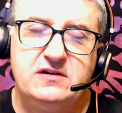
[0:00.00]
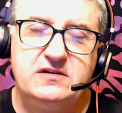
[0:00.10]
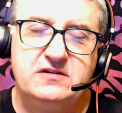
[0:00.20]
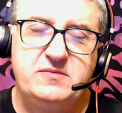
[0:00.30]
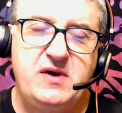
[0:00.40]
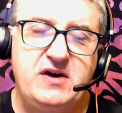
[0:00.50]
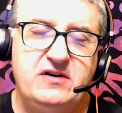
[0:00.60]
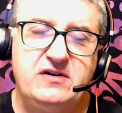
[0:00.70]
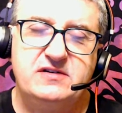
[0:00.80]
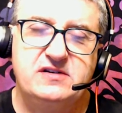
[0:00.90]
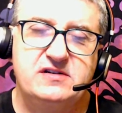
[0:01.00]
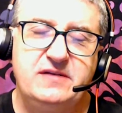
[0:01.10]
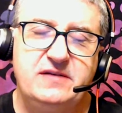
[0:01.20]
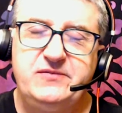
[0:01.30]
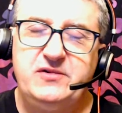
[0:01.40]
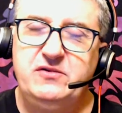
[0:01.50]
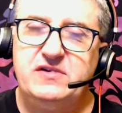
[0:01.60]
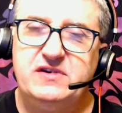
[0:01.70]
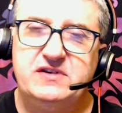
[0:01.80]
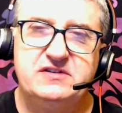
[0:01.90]
is the same. Do this, do that.
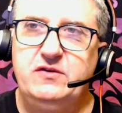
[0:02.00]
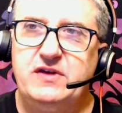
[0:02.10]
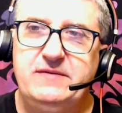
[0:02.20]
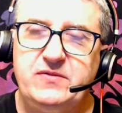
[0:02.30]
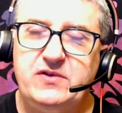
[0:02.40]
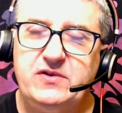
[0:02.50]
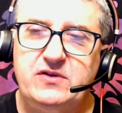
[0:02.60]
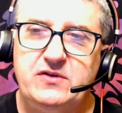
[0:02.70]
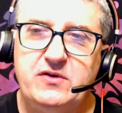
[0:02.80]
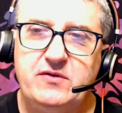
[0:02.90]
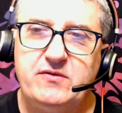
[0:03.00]
No reason,